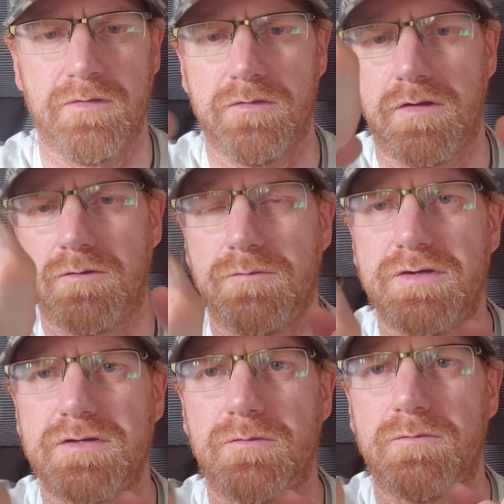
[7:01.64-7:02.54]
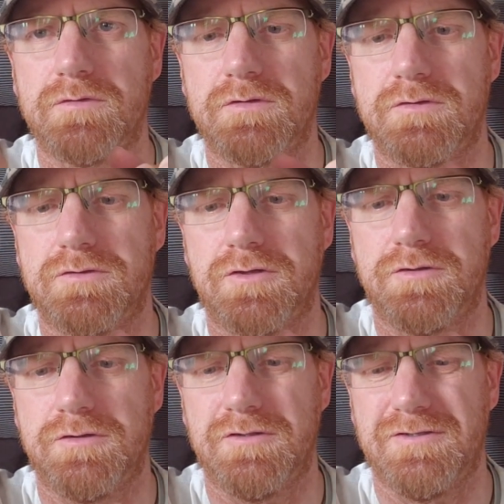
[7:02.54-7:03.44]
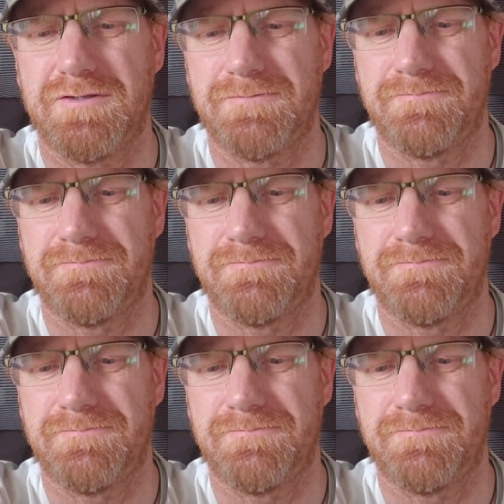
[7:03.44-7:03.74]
Now the reason I wanted to show you this